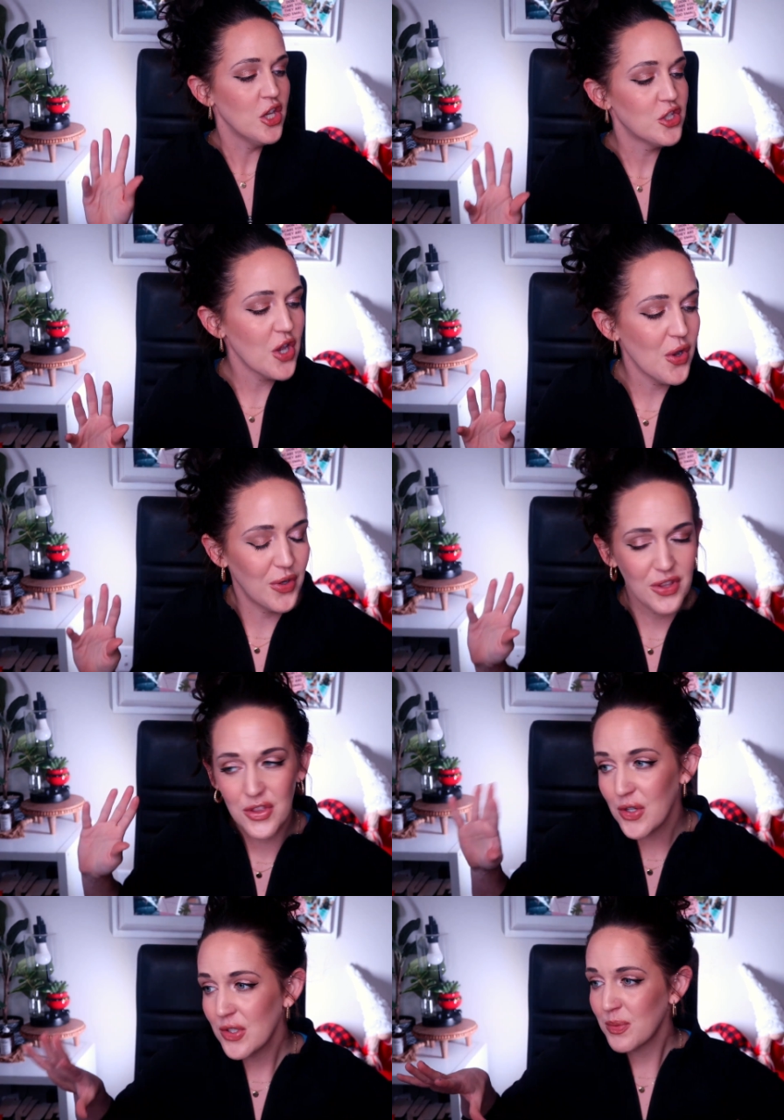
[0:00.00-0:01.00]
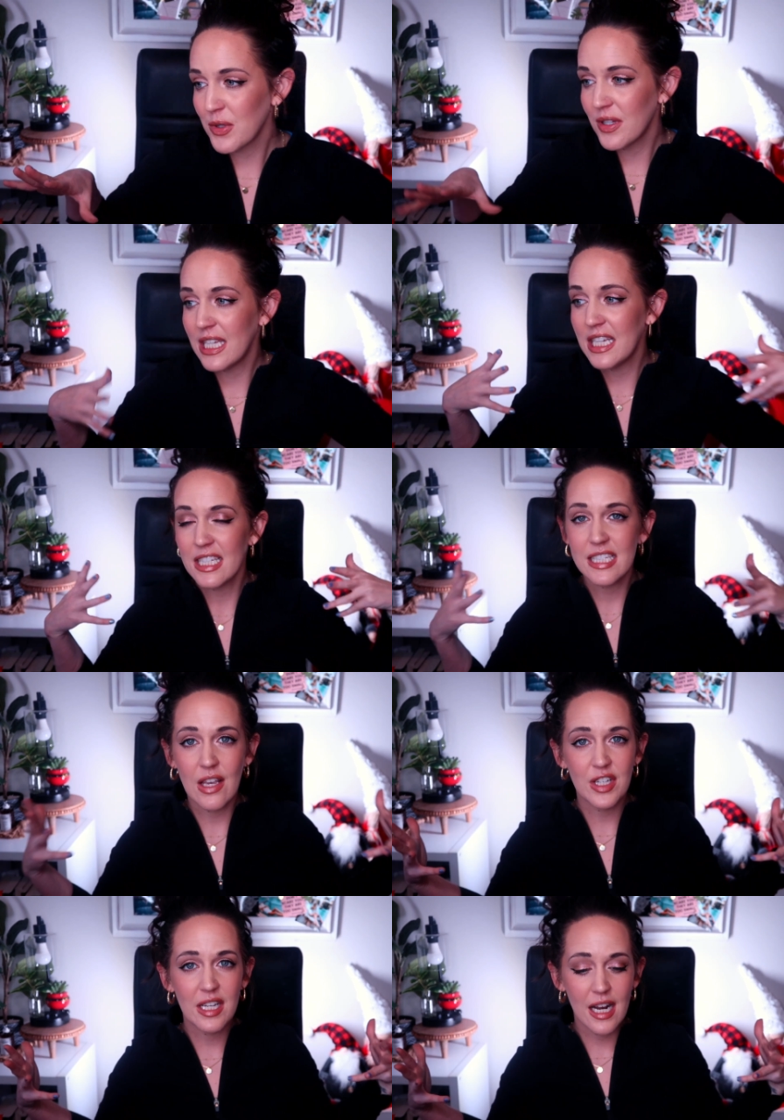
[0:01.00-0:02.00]
So those were the
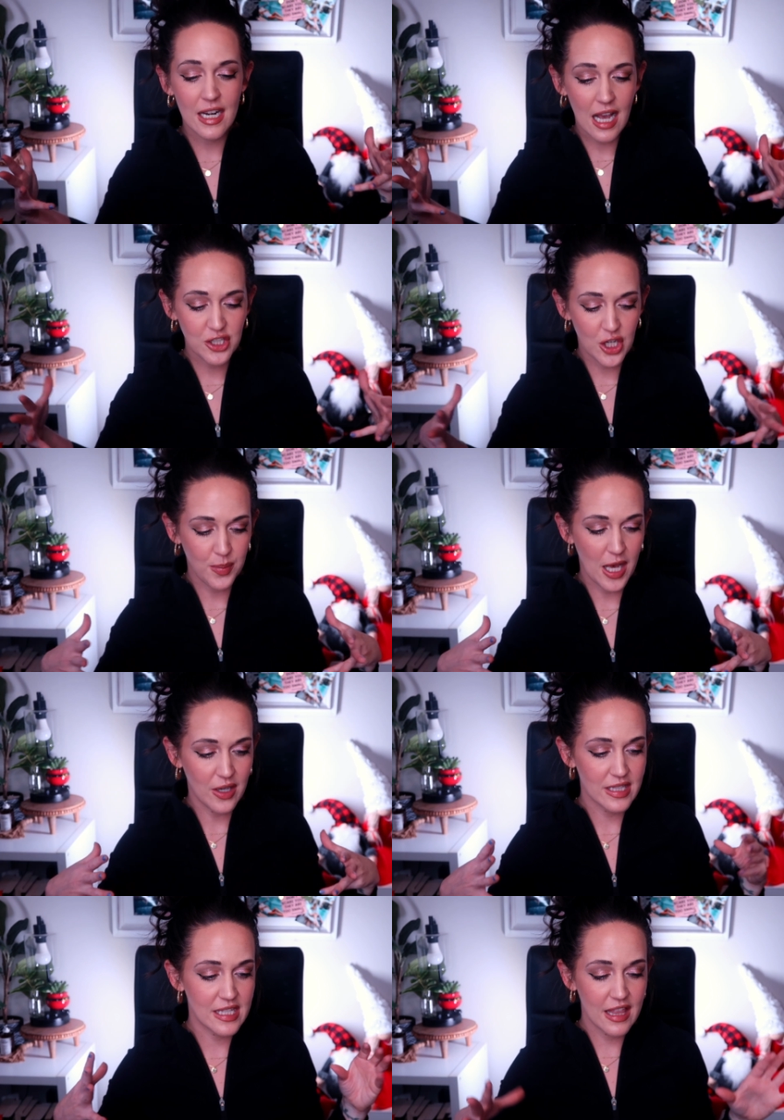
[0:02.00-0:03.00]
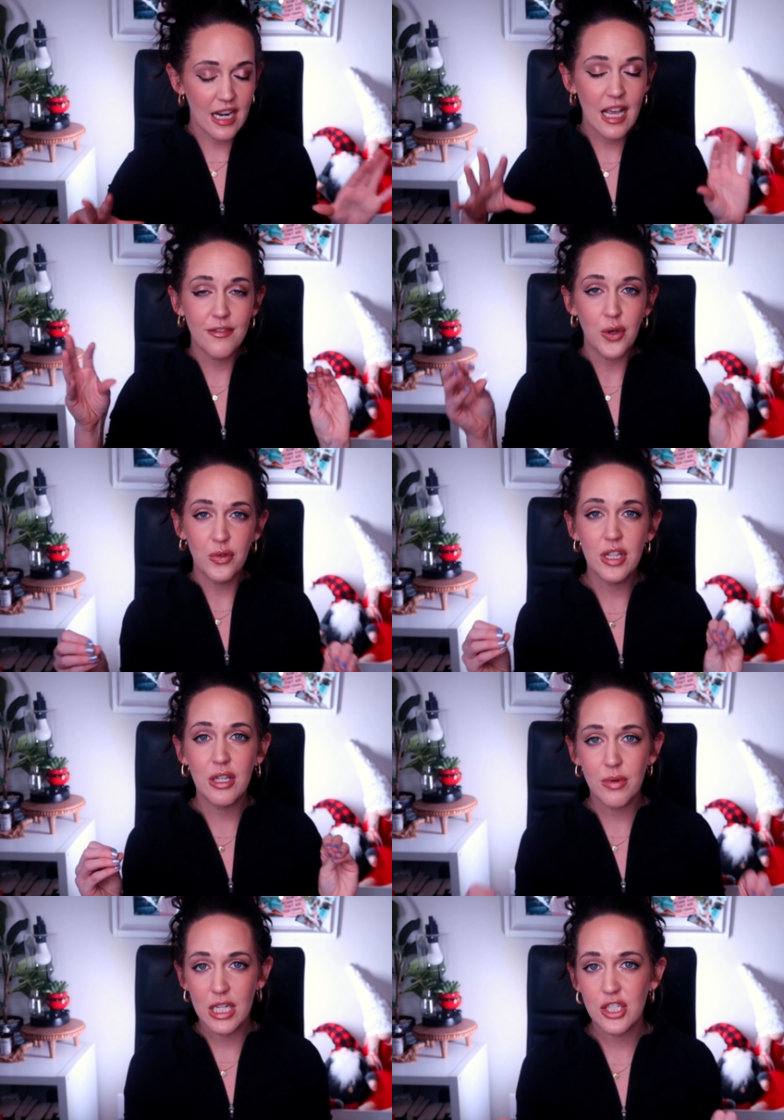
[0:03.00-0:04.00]
79 eyeshadow palettes that I have
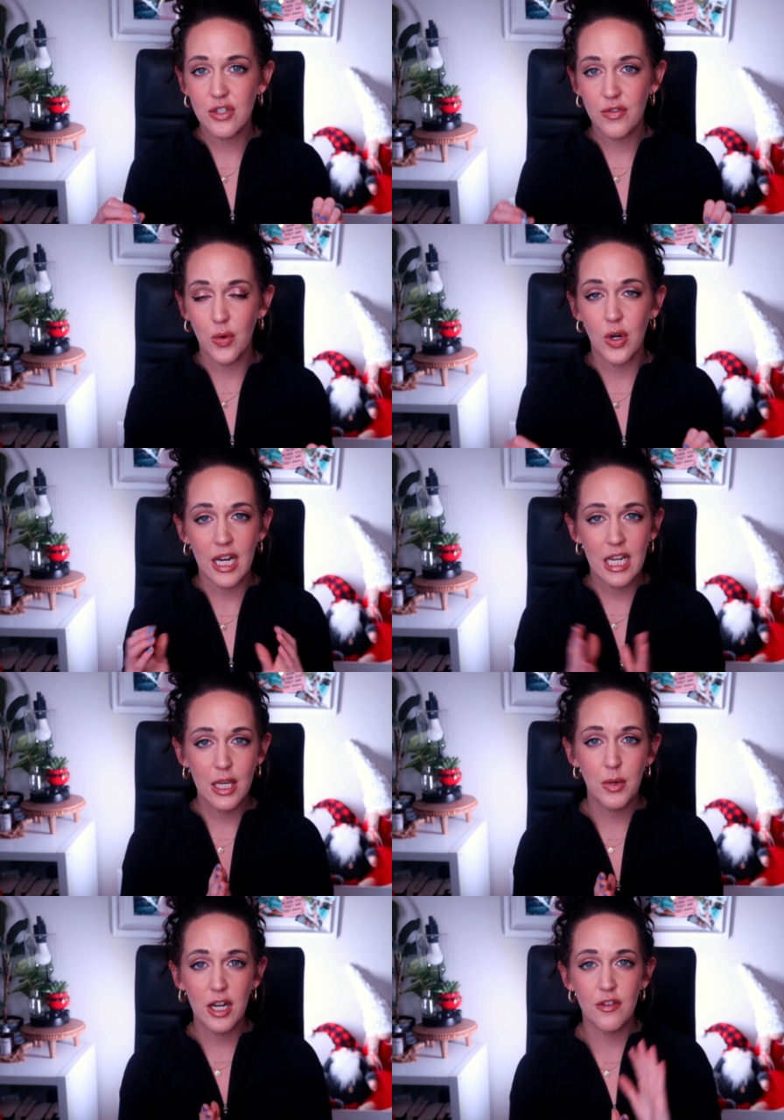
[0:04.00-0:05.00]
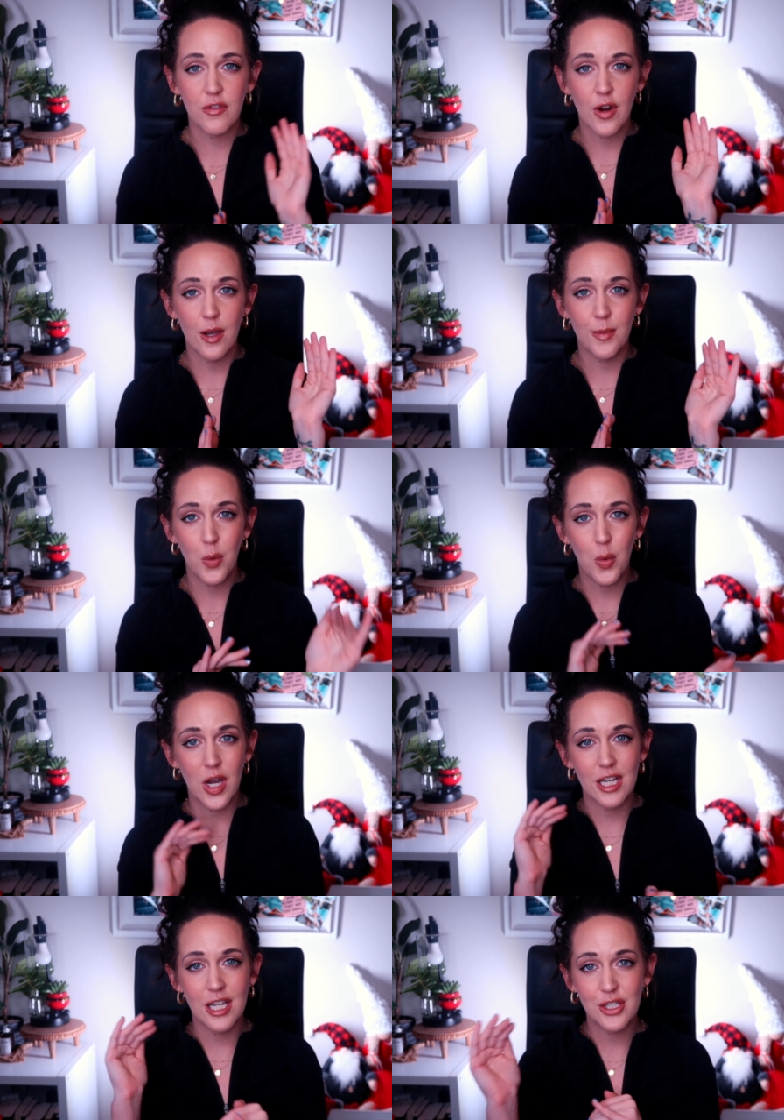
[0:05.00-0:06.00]
only reached for anywhere from
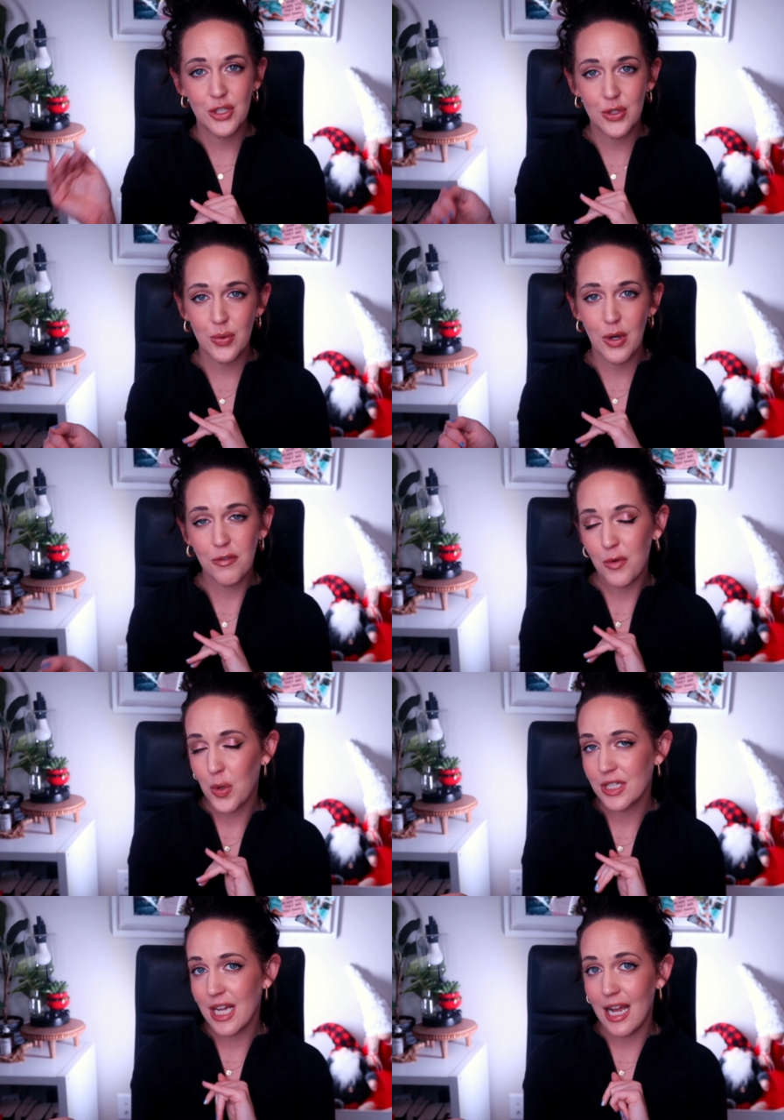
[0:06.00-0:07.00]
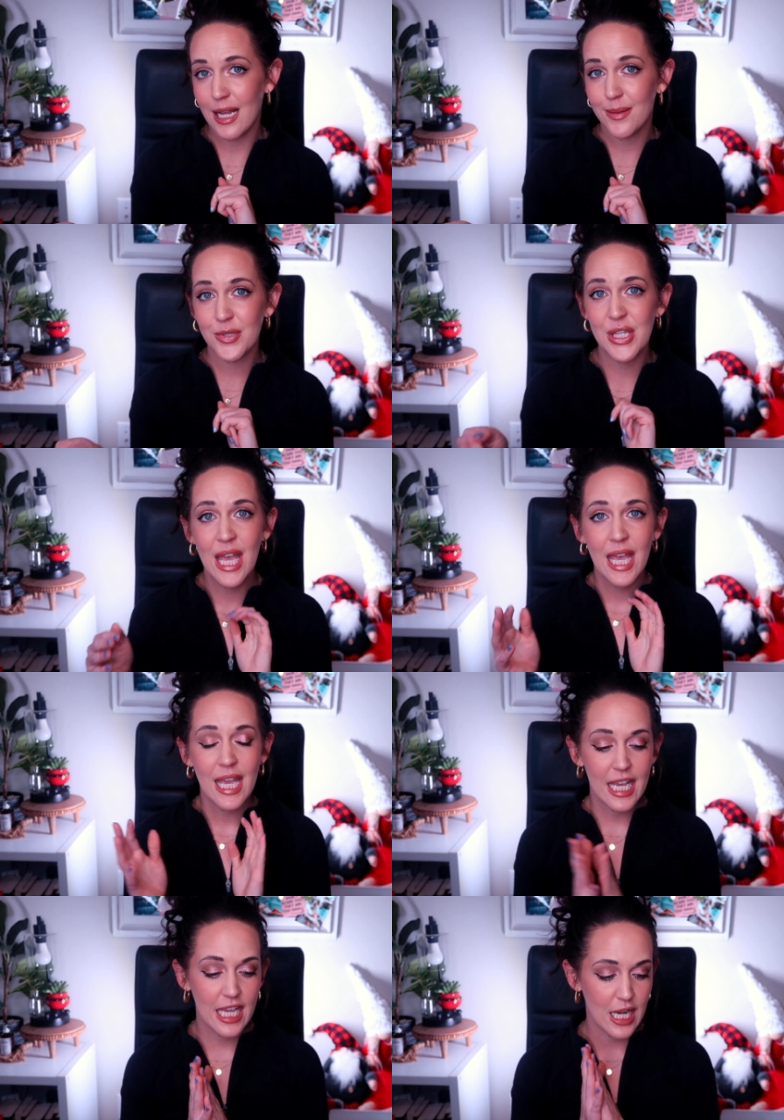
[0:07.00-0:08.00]
one to four times
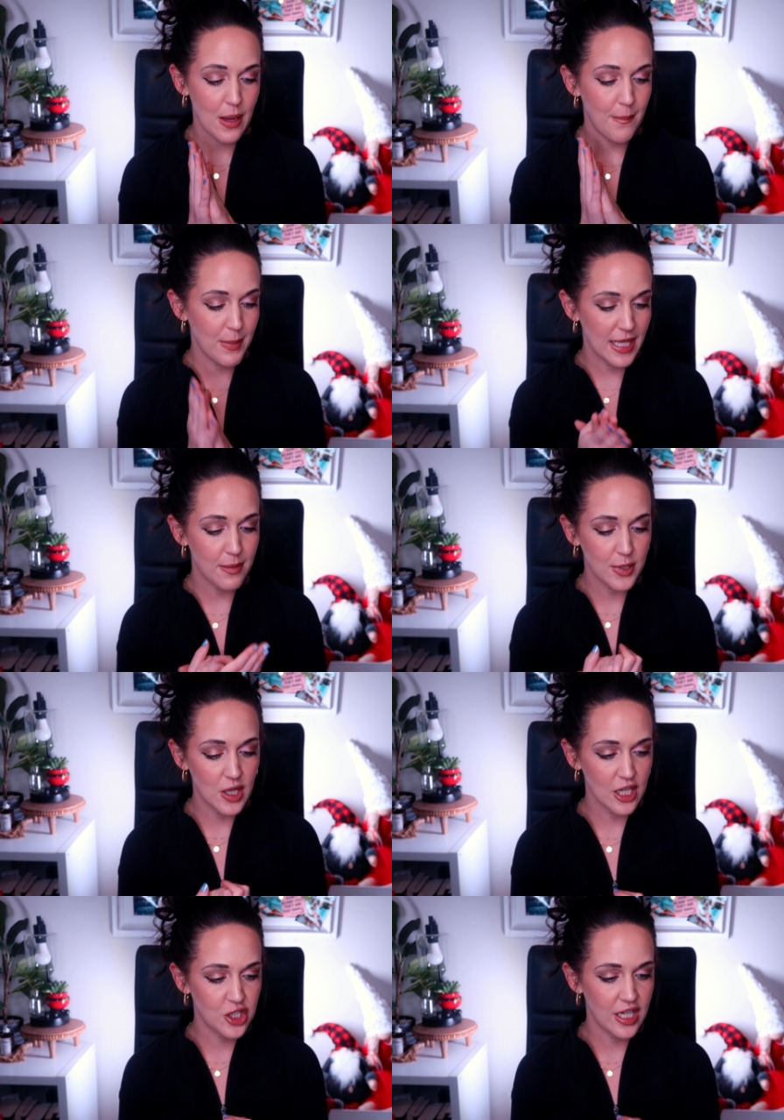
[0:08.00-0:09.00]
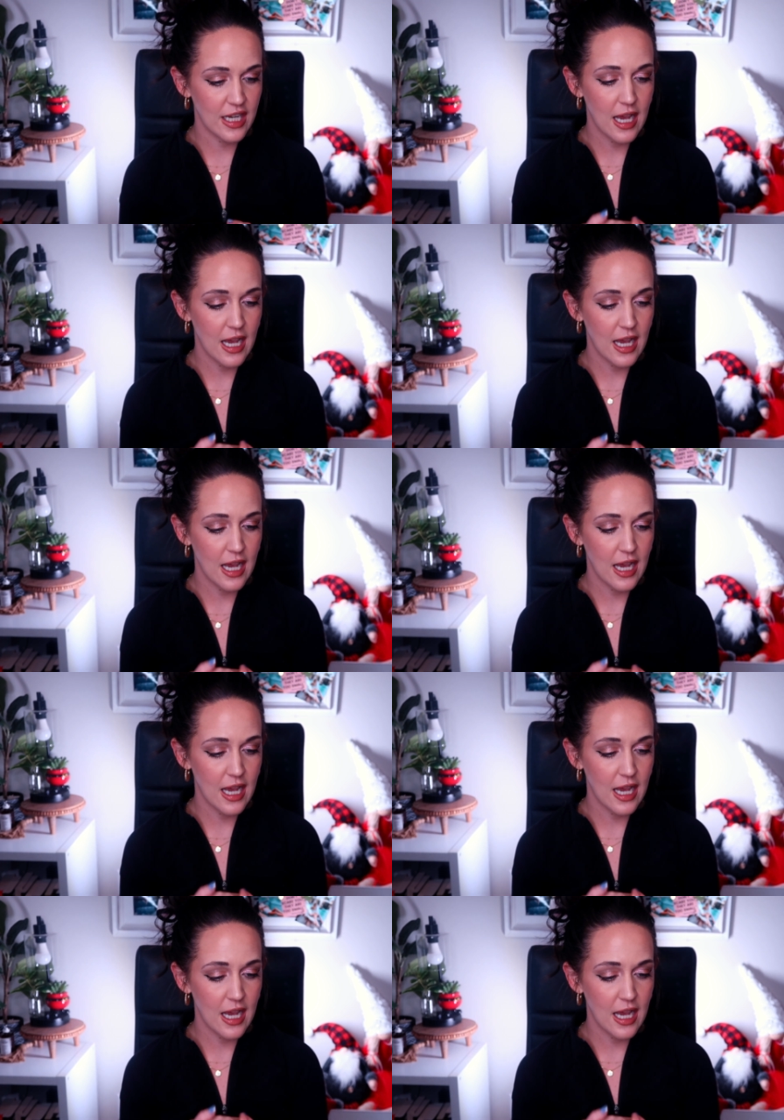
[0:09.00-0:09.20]
in my makeup collection.